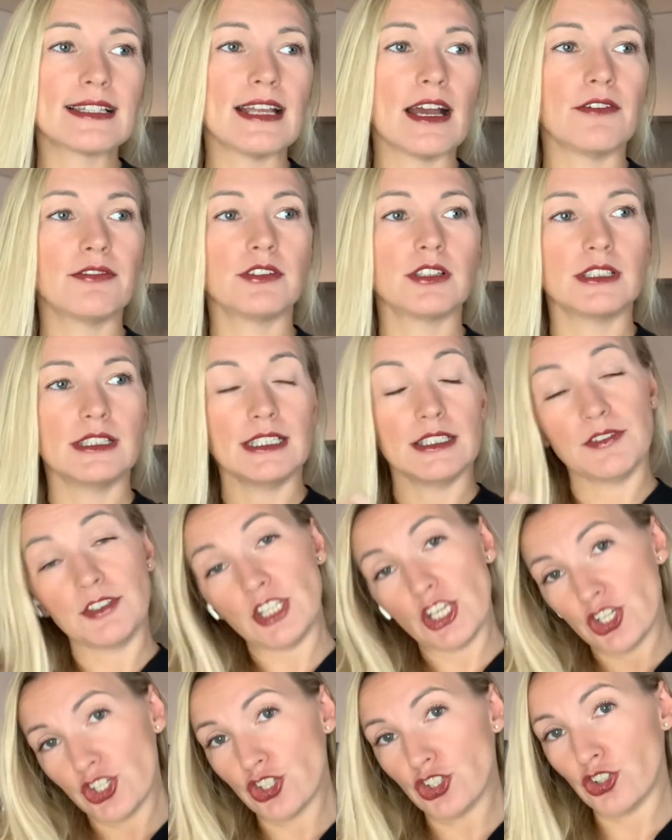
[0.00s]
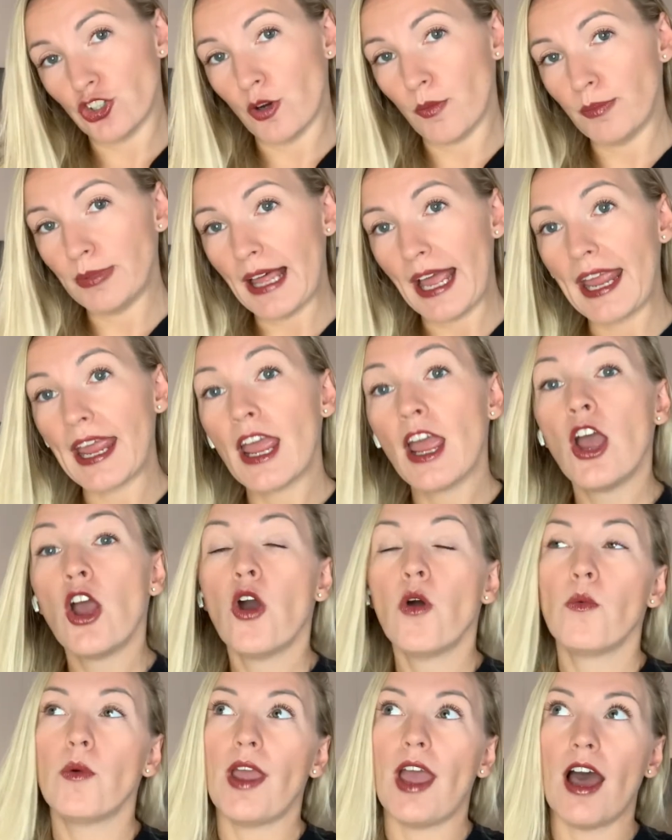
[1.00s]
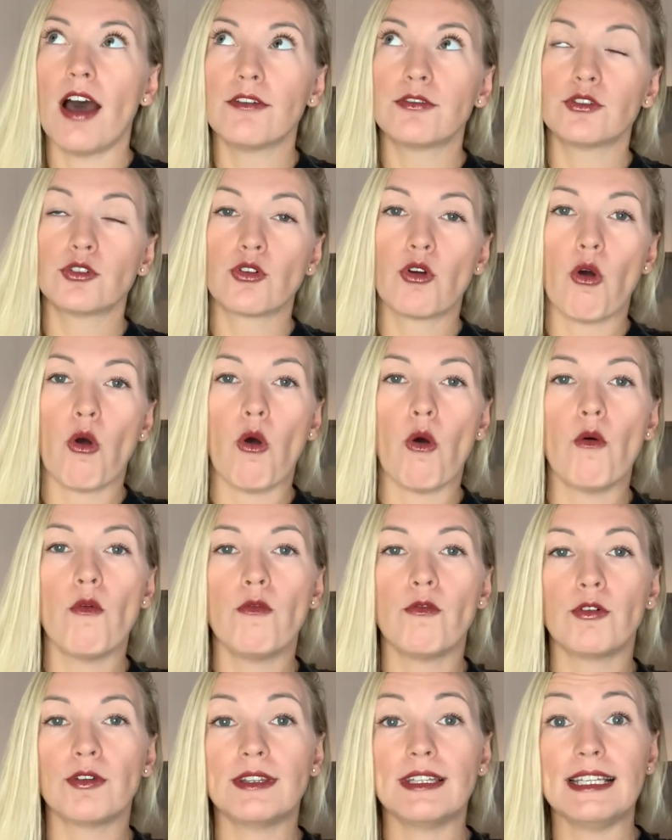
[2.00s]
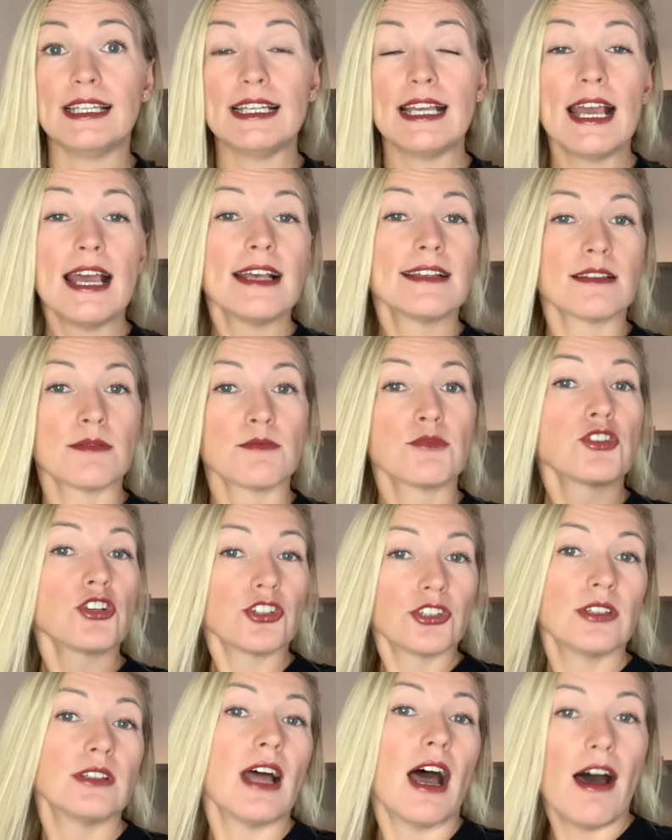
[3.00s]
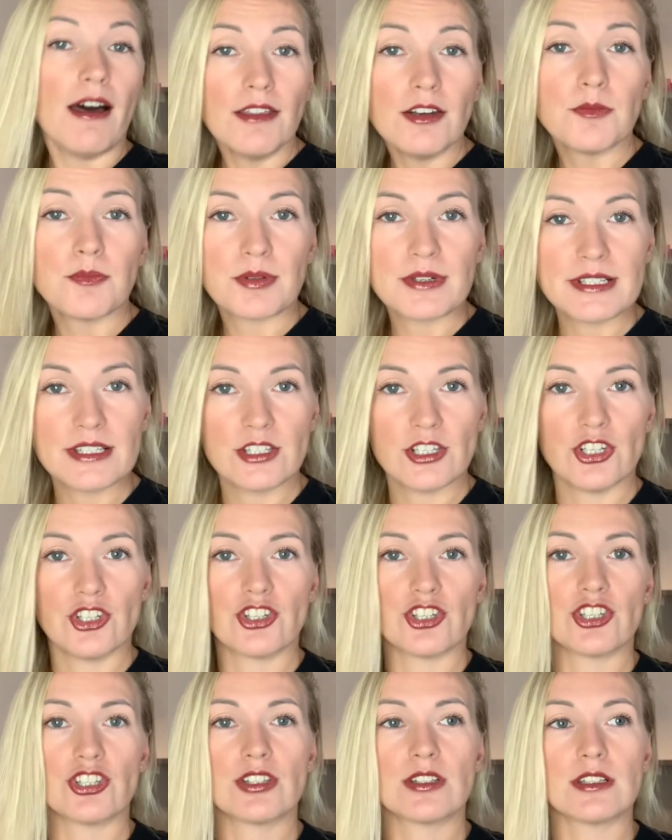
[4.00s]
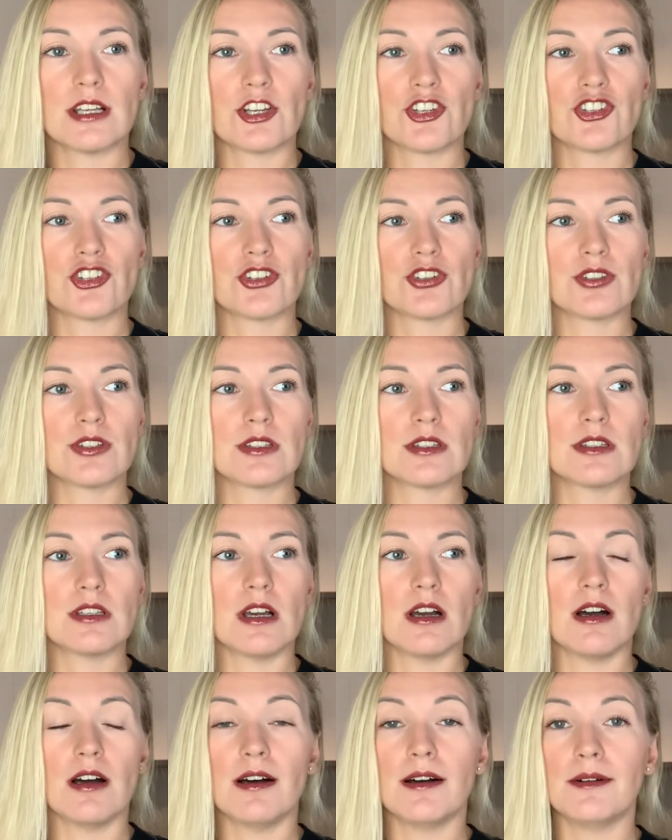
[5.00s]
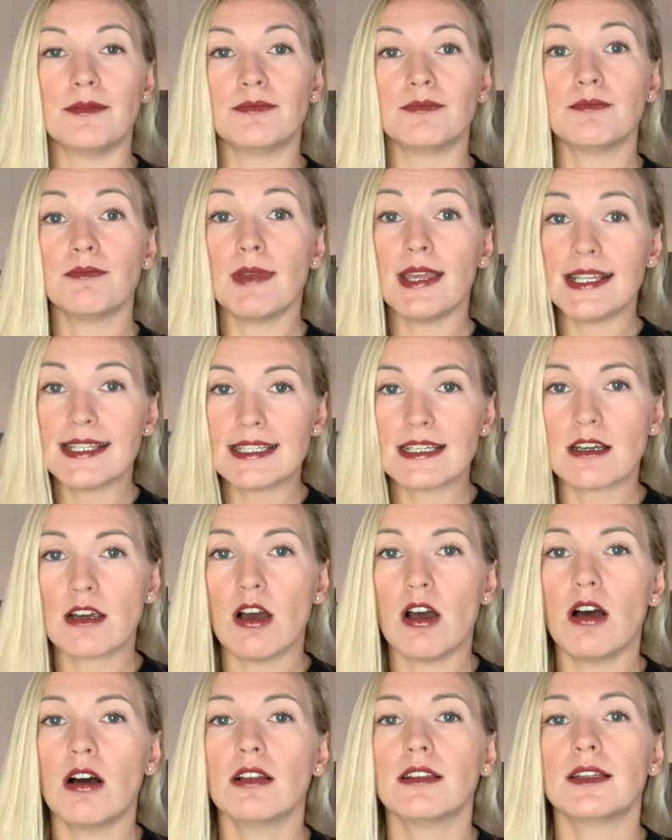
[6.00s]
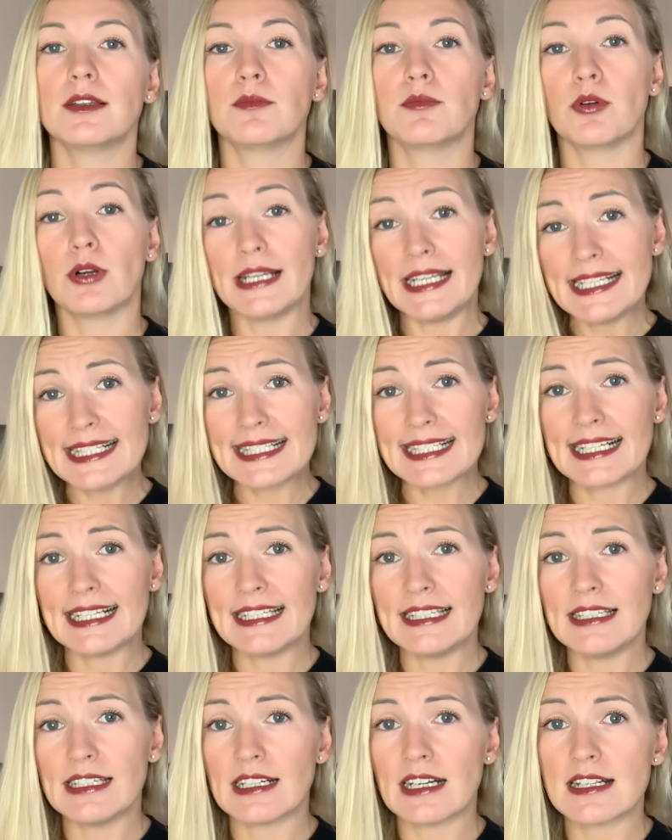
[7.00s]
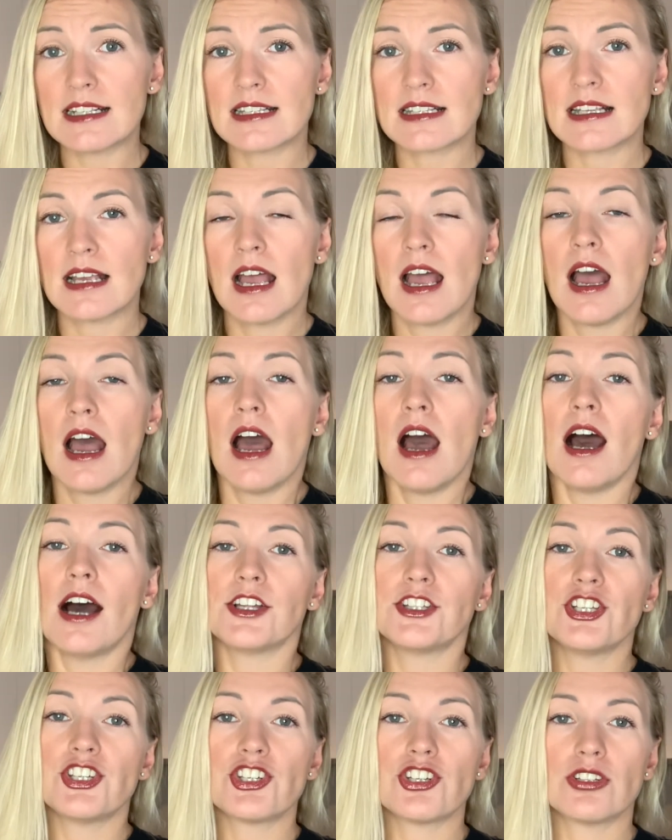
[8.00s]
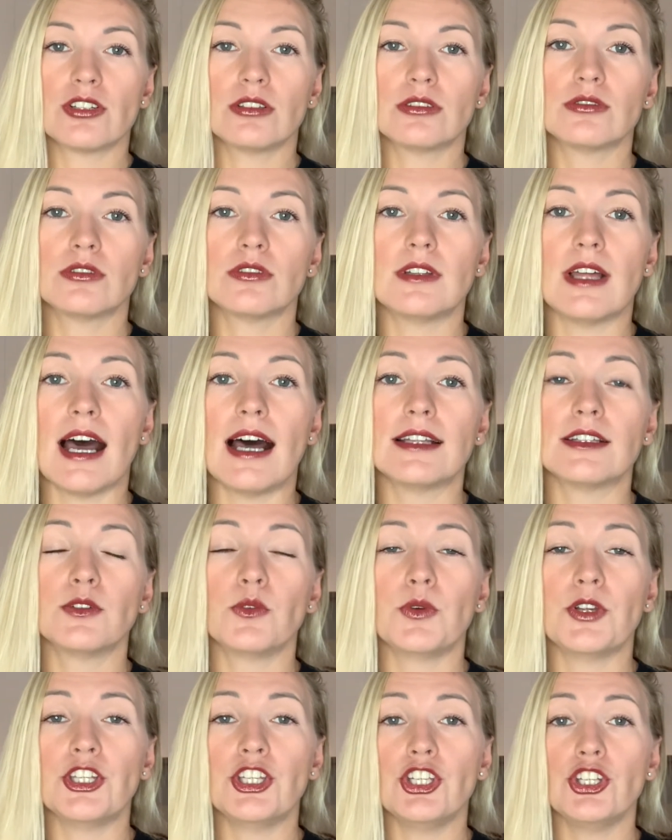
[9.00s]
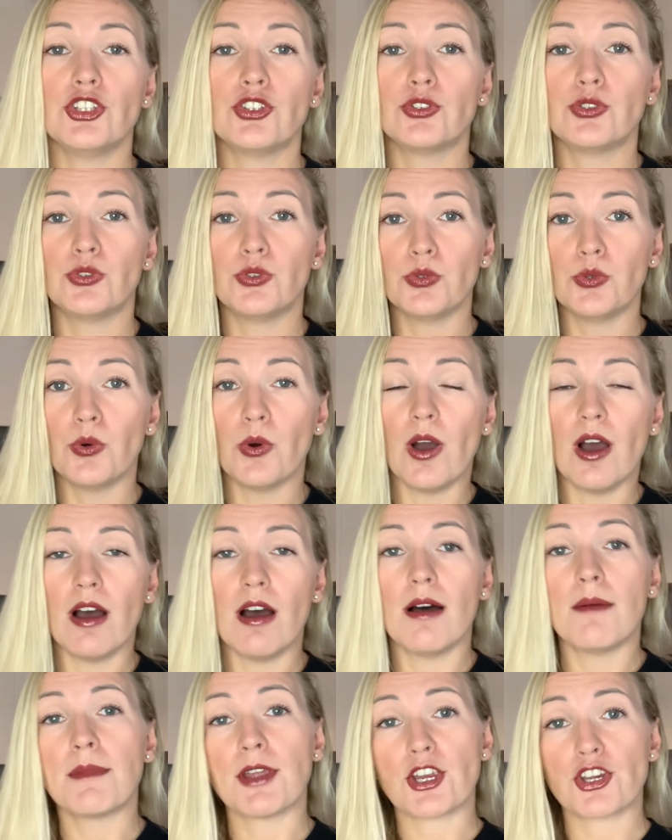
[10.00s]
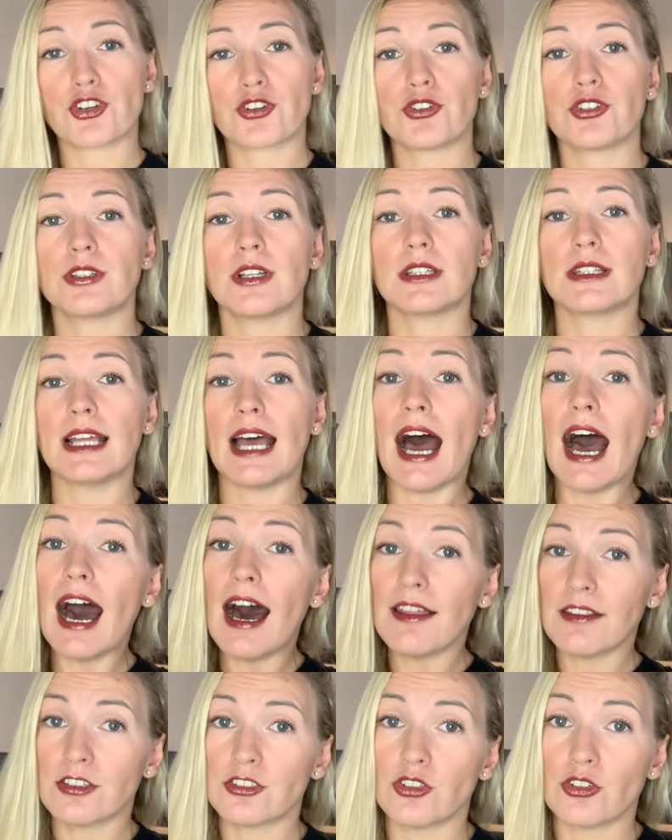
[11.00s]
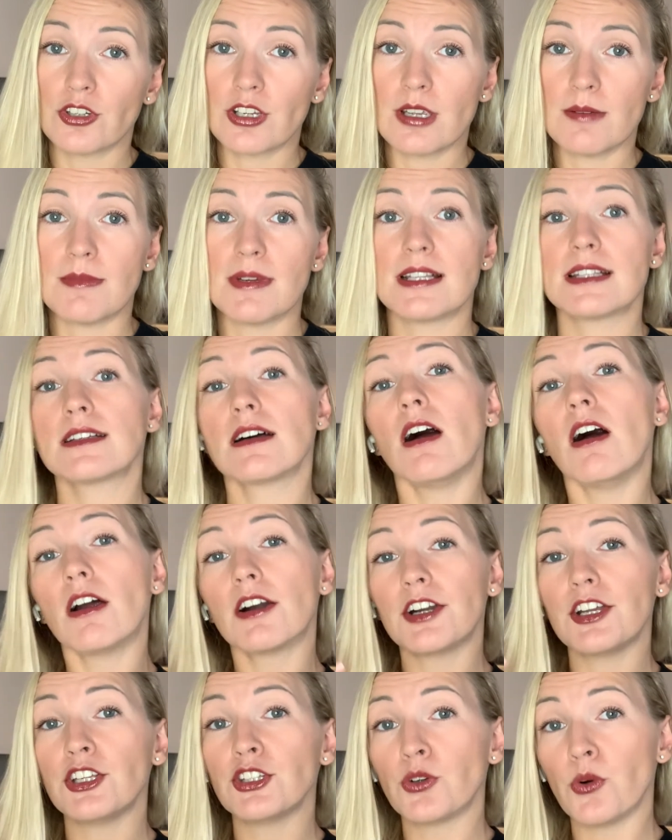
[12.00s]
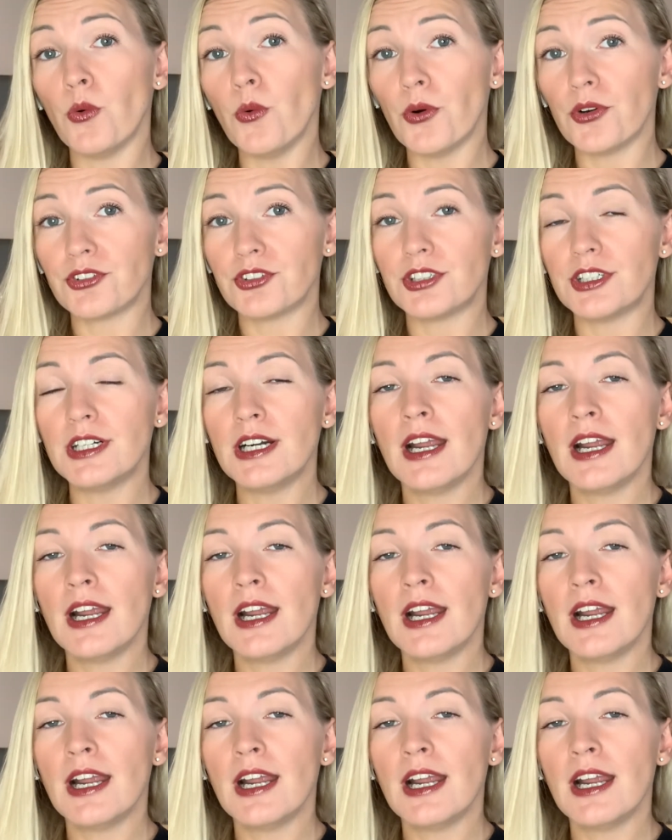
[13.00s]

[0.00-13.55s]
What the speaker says: after the invitation to apply, we have to go for some certain other procedures such as medical and police clearance. Additional to that, we need to make sure that other documents are in order